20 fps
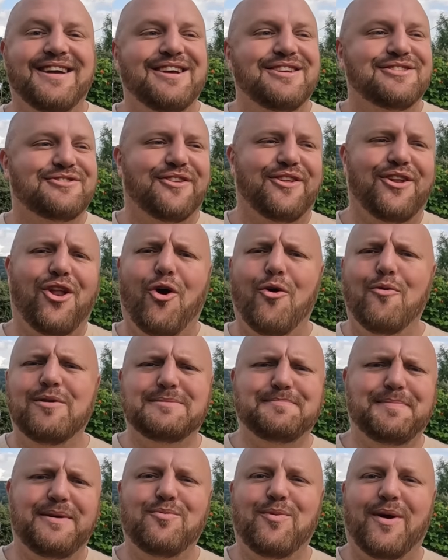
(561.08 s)
So there'll always
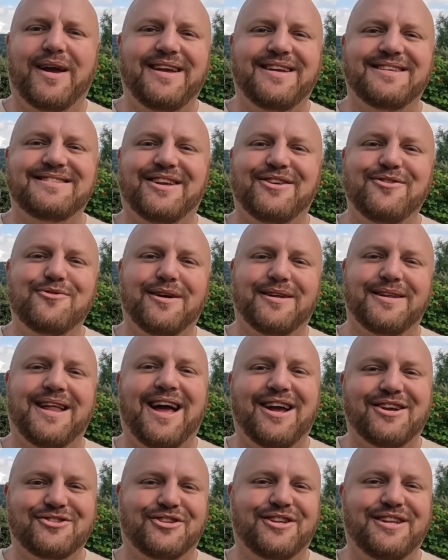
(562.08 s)
be ways that you can
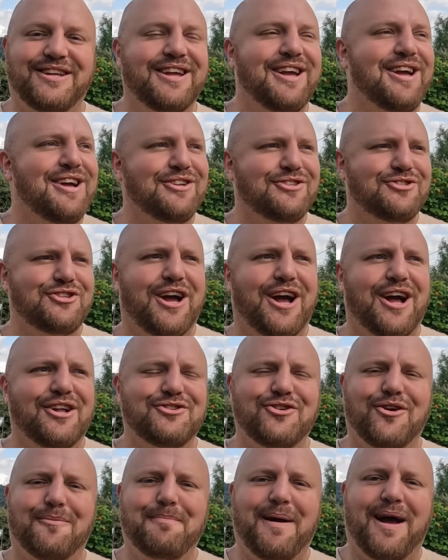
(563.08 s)
actually charge
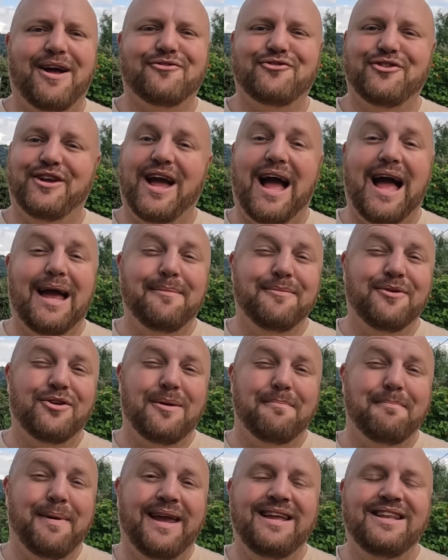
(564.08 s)
your battery. I'm gonna
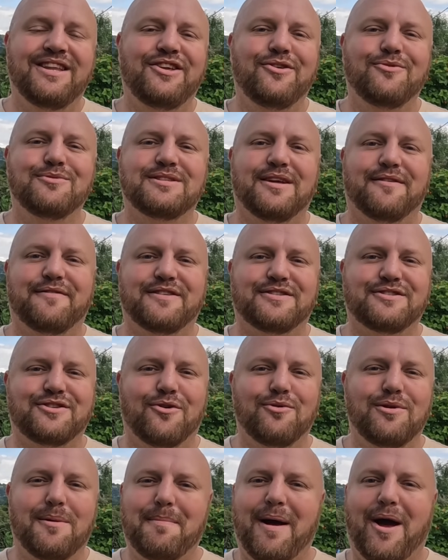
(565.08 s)
mainly use it for
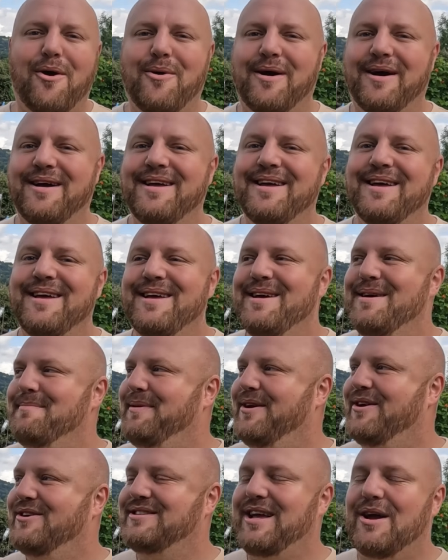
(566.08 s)
solar power
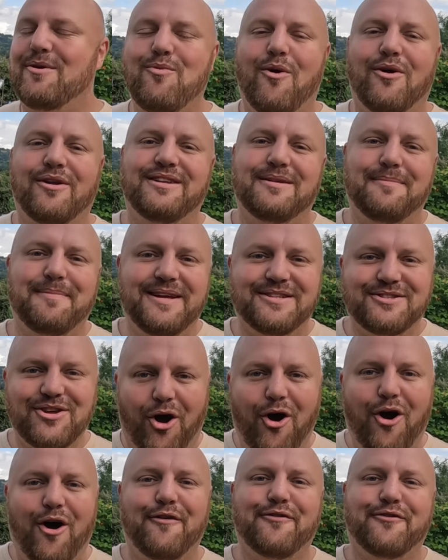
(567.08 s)
because I want it to be as
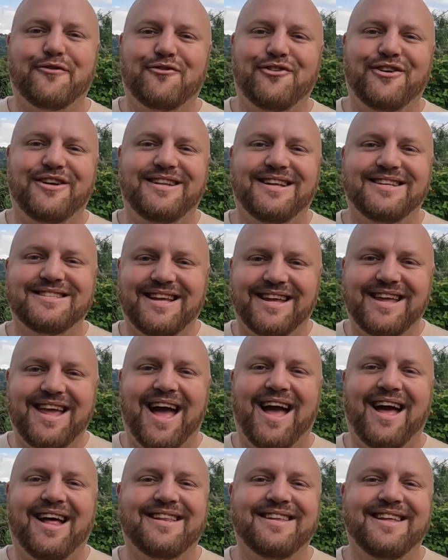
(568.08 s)
off-grid as I
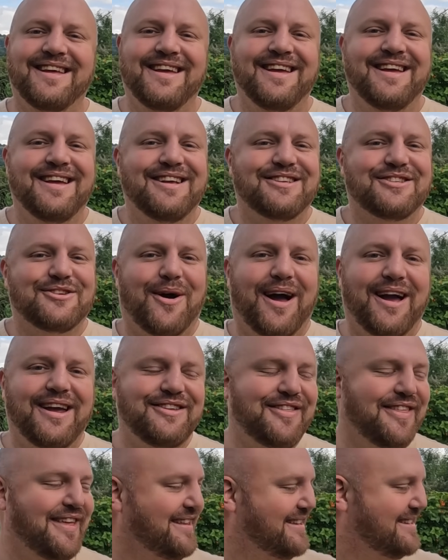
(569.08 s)
can. So I
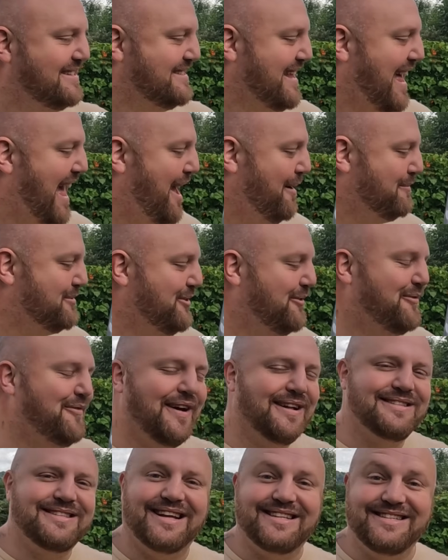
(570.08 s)
think this is absolutely
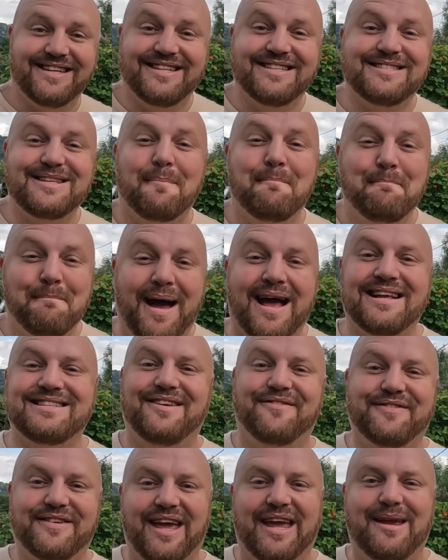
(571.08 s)
fantastic. There's a
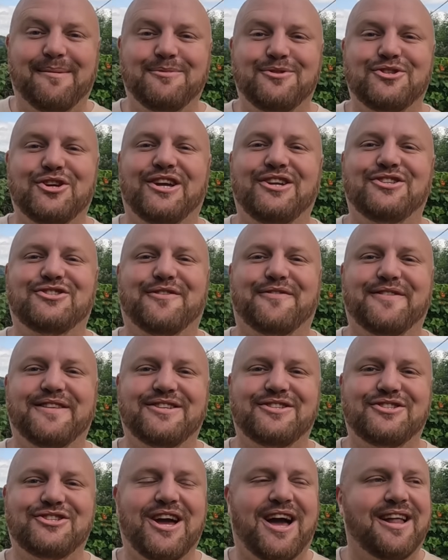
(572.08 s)
massive game changer for
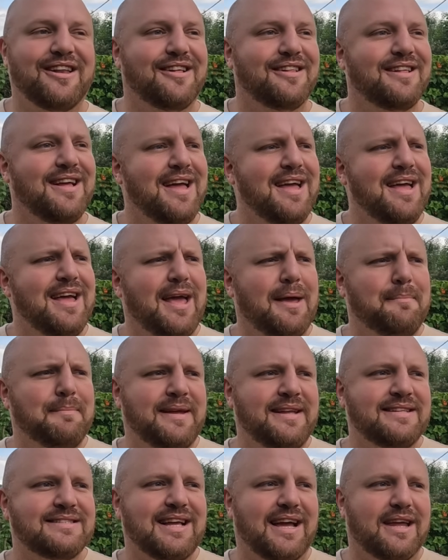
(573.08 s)
this channel. It
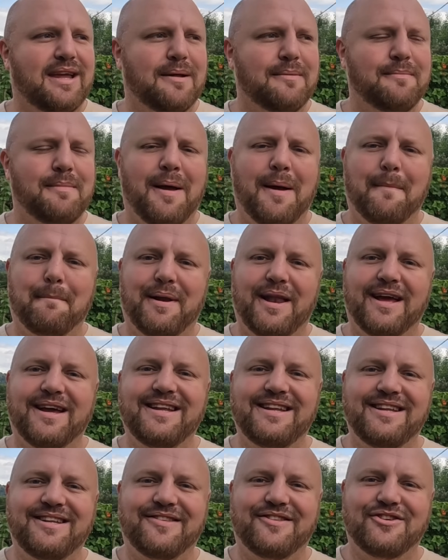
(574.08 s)
means I can plug
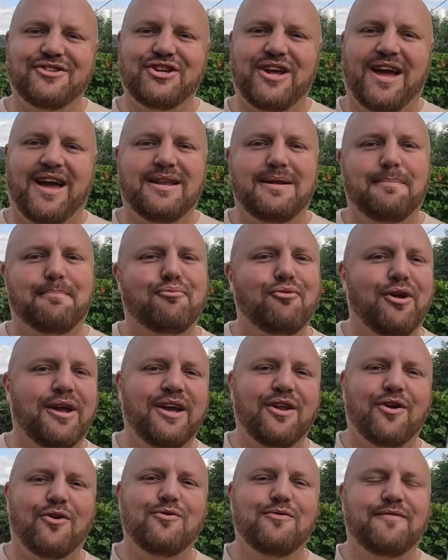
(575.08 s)
it into the shed, bring
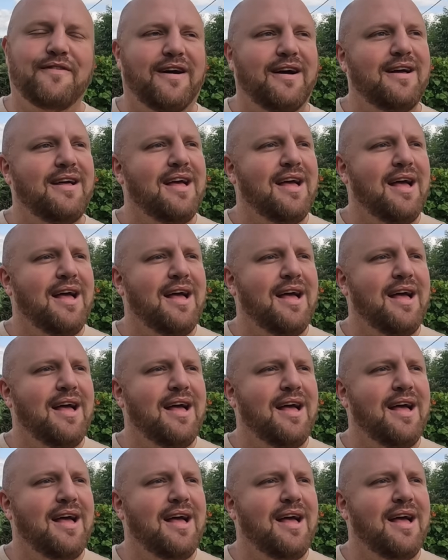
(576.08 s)
it over.